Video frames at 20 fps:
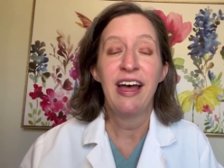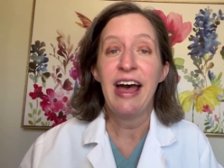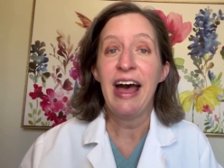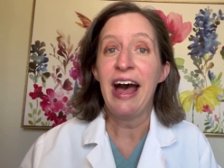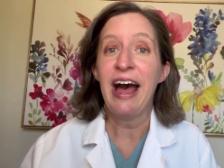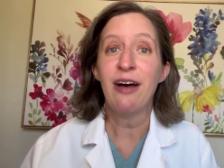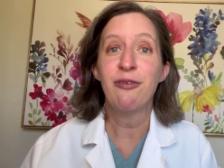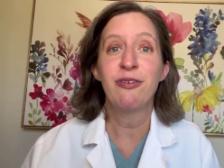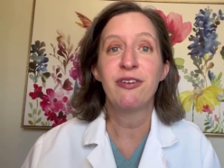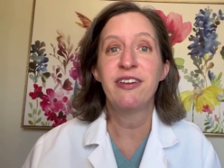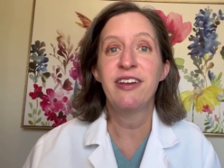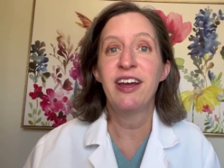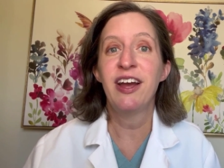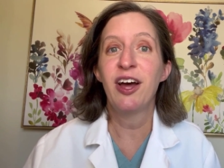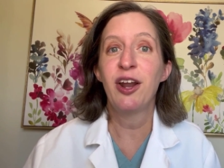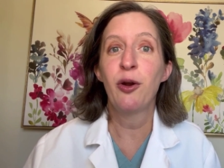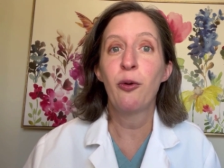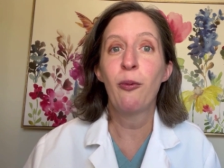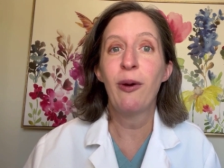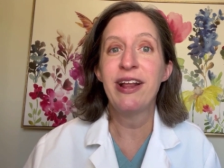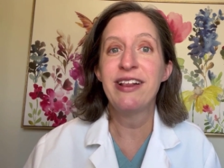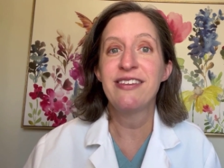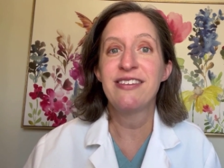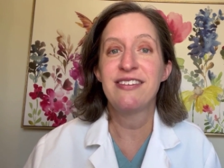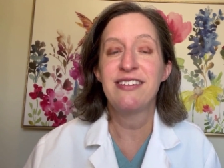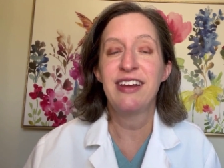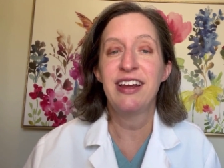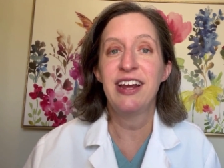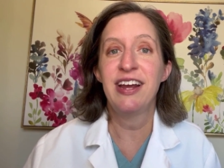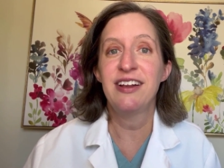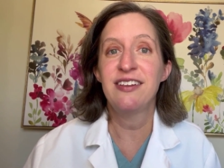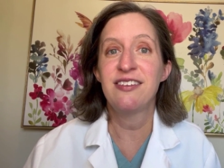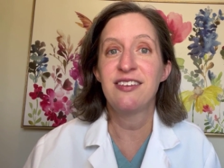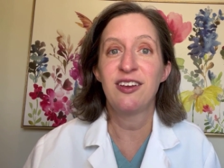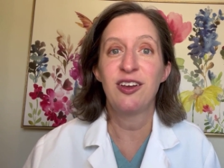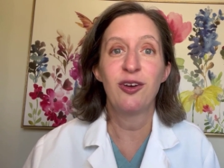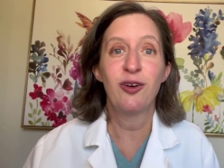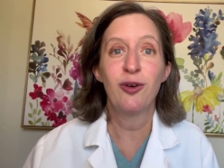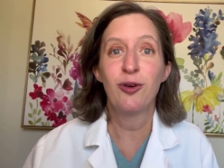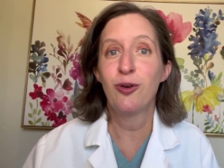half a day on a Wednesday to
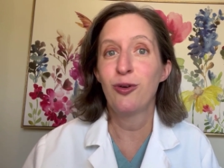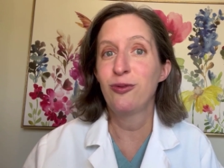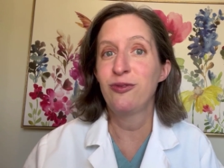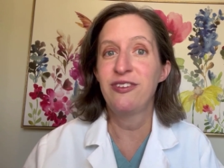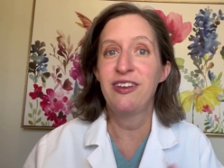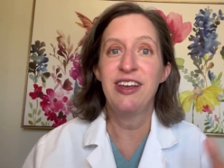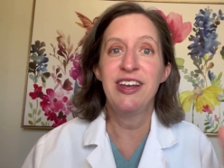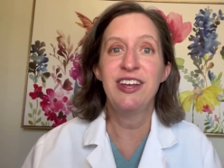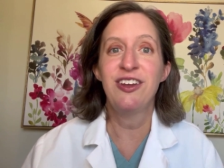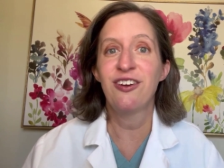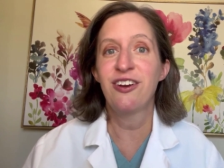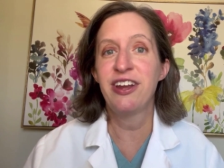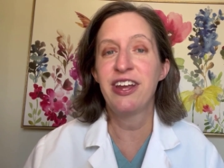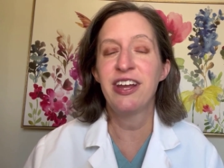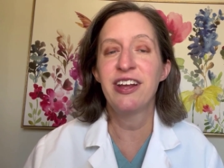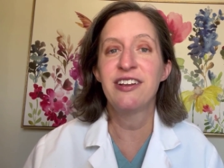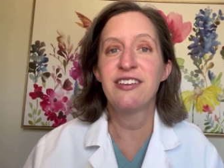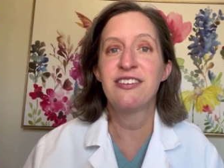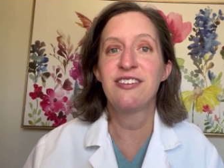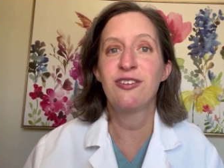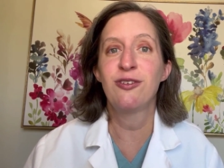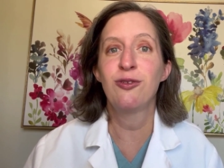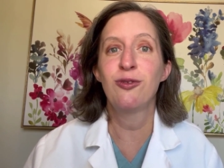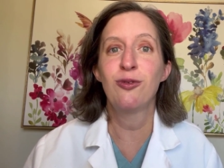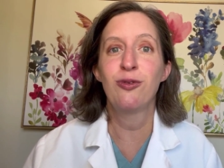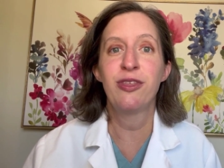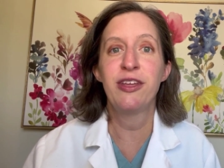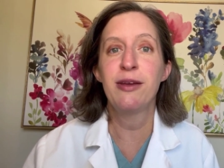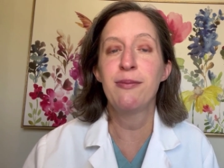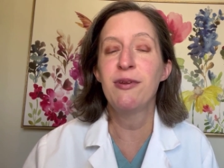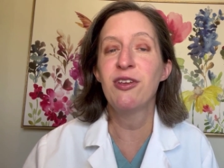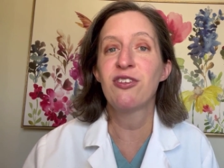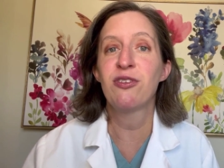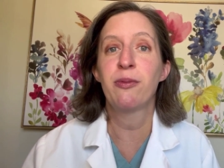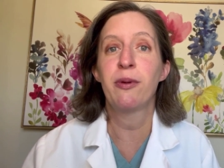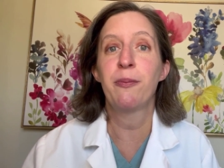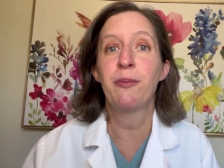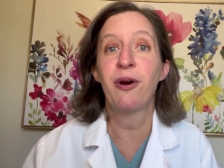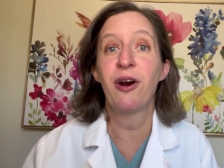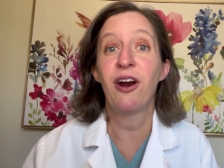go take your kid to the
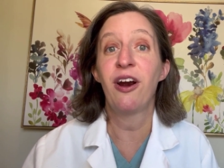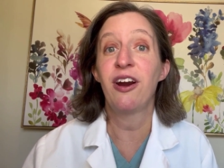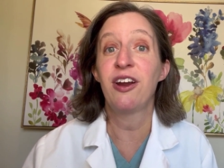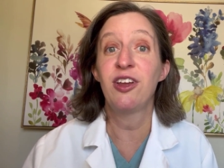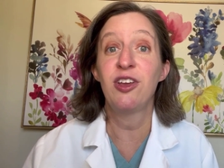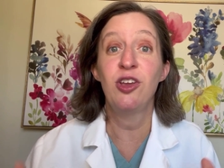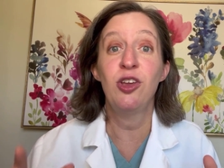amusement park,